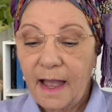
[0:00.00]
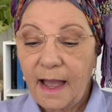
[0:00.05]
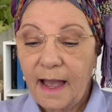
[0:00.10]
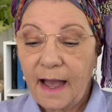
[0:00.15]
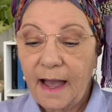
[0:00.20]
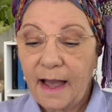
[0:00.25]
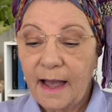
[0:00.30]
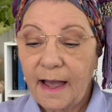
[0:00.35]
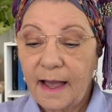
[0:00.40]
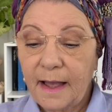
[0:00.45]

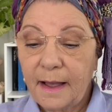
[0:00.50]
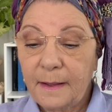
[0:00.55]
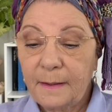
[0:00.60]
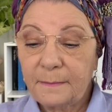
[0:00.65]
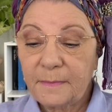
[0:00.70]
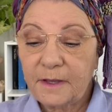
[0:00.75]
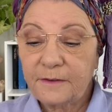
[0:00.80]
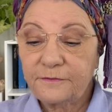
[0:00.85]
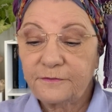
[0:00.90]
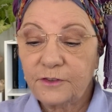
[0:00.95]

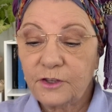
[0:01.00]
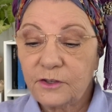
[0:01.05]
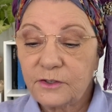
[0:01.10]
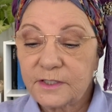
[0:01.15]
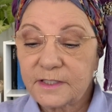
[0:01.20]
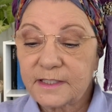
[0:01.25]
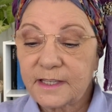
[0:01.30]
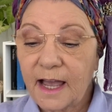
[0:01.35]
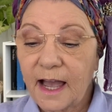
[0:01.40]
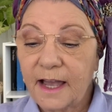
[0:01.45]
A few
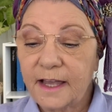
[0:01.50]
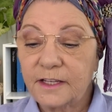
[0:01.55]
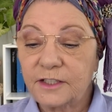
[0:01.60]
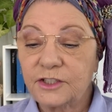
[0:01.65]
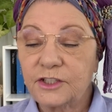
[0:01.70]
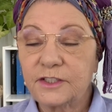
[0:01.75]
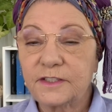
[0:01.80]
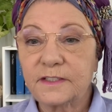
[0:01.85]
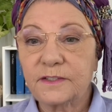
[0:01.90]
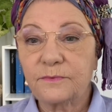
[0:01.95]

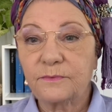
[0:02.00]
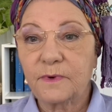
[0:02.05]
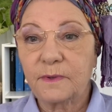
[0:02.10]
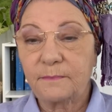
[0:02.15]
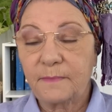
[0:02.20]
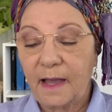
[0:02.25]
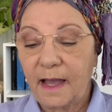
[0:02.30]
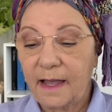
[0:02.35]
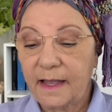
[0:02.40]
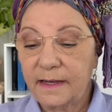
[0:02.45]
sages
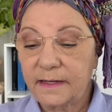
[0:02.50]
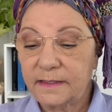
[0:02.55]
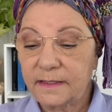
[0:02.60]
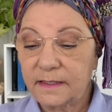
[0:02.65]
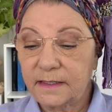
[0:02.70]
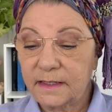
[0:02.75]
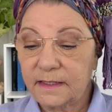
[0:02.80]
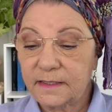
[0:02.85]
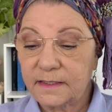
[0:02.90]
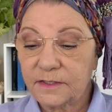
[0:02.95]
remained
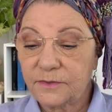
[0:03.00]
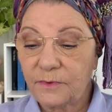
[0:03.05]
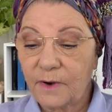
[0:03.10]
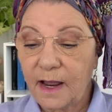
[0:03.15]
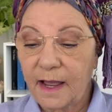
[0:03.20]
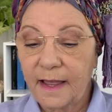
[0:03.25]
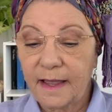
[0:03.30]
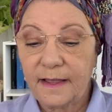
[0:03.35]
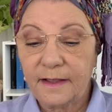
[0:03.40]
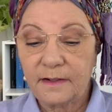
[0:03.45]
in
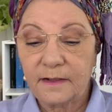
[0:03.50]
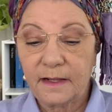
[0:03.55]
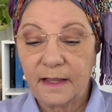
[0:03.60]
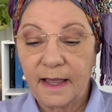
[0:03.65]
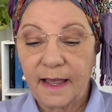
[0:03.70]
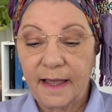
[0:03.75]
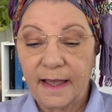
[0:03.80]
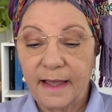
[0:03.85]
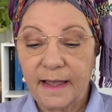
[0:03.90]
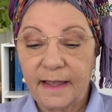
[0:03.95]

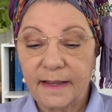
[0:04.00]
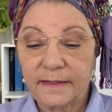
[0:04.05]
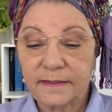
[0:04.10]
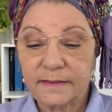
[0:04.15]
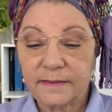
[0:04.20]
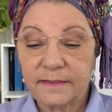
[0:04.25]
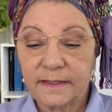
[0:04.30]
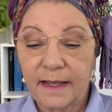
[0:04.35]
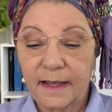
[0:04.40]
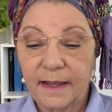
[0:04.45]
Israel,
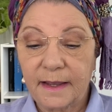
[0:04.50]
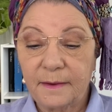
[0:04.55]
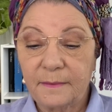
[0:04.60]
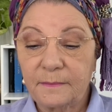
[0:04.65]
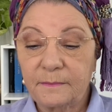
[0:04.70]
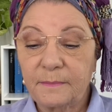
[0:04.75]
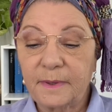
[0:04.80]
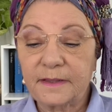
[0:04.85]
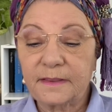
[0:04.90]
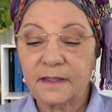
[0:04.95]

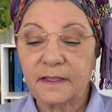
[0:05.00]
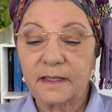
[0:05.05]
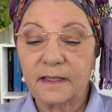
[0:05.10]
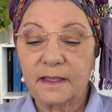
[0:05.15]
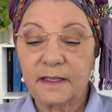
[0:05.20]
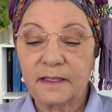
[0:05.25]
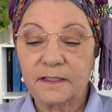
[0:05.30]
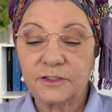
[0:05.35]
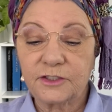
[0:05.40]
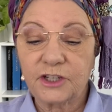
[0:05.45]
but
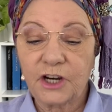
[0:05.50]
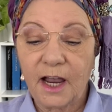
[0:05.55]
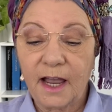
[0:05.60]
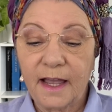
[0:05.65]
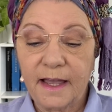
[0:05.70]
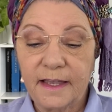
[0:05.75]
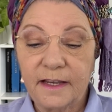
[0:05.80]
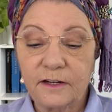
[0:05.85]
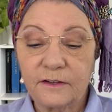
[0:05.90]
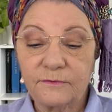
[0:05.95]
the
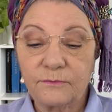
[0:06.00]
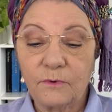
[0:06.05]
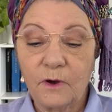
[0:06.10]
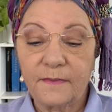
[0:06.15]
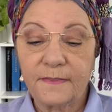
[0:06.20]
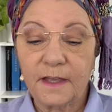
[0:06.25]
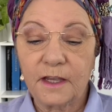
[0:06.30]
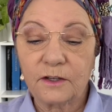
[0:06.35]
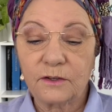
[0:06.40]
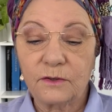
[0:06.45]
chain of
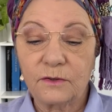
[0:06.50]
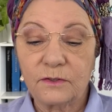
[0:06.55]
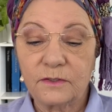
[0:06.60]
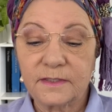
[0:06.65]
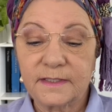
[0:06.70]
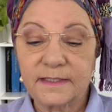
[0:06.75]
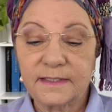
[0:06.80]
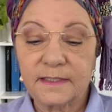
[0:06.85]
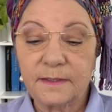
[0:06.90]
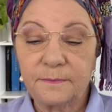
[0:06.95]
what they call
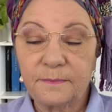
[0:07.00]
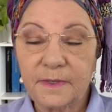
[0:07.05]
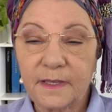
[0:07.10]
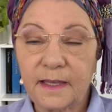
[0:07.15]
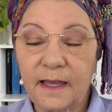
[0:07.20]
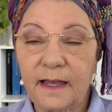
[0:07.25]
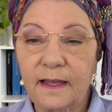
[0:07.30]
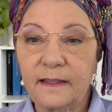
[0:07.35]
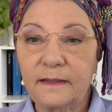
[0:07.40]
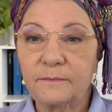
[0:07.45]
smicha,